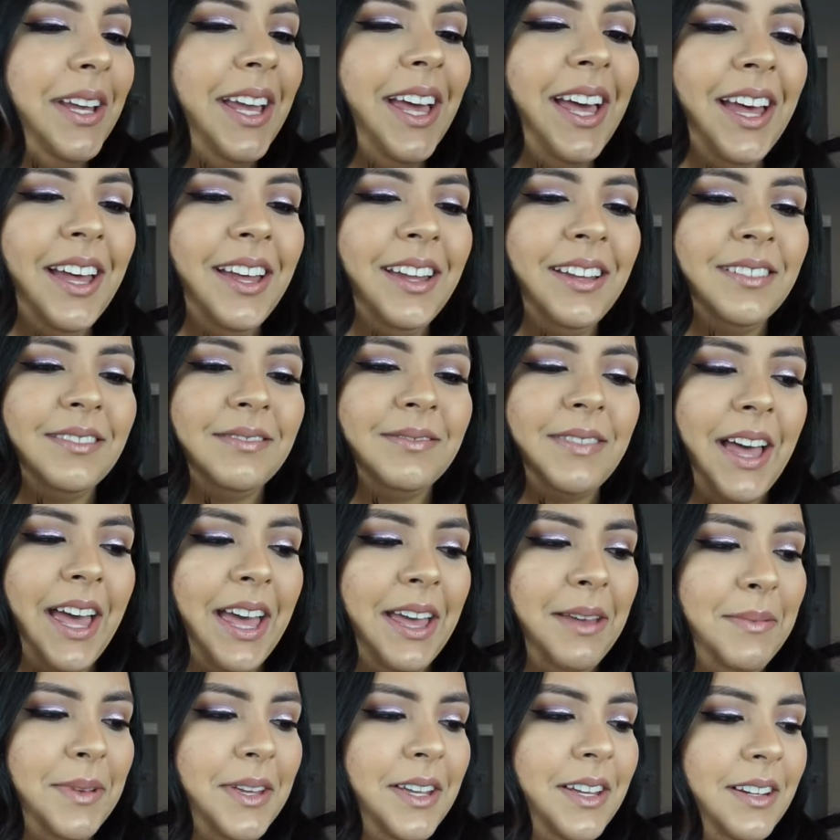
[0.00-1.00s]
yeah,
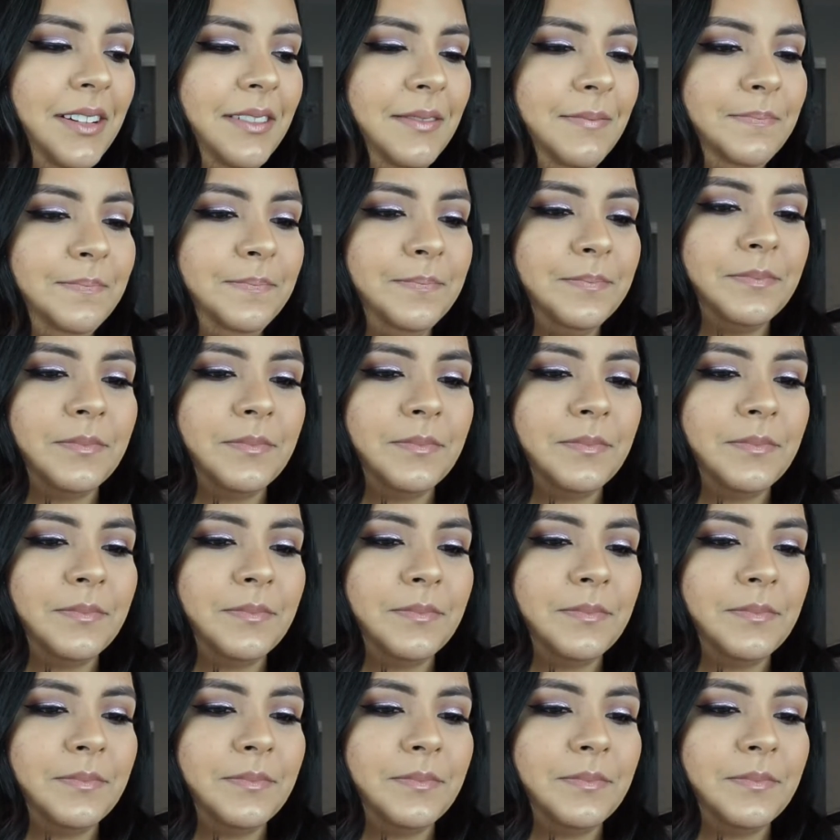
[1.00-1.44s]
I mean,